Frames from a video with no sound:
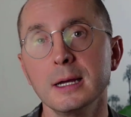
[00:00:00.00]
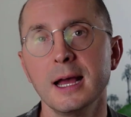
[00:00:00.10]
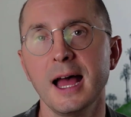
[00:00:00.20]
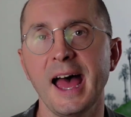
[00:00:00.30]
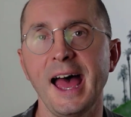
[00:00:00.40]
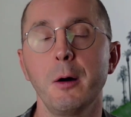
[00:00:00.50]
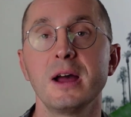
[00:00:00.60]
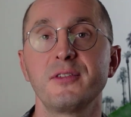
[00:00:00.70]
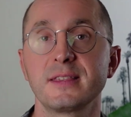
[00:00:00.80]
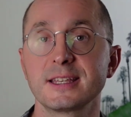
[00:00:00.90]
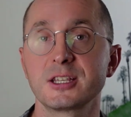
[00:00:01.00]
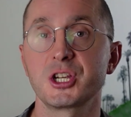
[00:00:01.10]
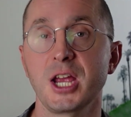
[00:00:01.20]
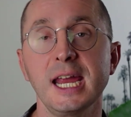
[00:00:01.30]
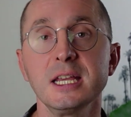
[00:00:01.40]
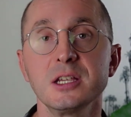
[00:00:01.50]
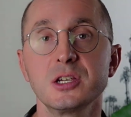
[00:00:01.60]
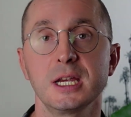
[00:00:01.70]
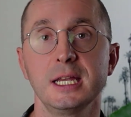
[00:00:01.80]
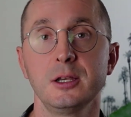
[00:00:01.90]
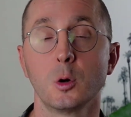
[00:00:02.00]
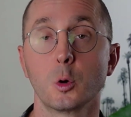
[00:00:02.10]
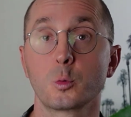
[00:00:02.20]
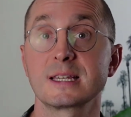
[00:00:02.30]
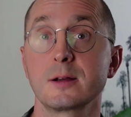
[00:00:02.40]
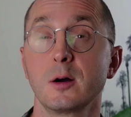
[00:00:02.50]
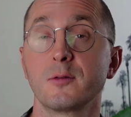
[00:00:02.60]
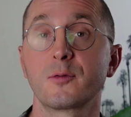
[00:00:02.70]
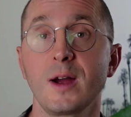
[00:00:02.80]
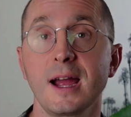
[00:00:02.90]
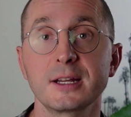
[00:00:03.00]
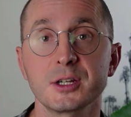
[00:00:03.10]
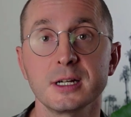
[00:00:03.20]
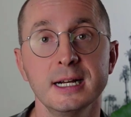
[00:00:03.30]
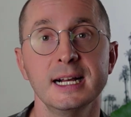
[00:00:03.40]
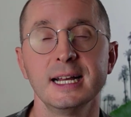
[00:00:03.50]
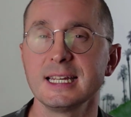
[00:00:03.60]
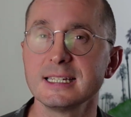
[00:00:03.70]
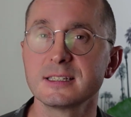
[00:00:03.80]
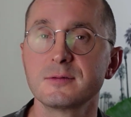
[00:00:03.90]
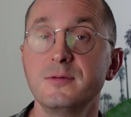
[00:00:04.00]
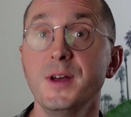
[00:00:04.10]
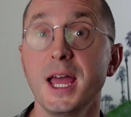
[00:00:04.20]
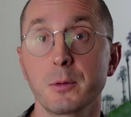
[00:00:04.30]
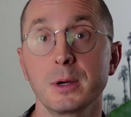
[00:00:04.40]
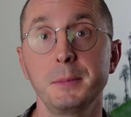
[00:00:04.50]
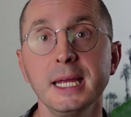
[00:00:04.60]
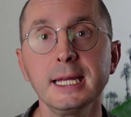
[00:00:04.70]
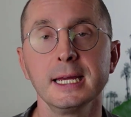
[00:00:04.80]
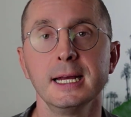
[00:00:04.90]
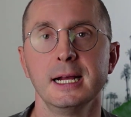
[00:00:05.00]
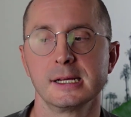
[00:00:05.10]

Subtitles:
However, the change in your risk of fracture is very big.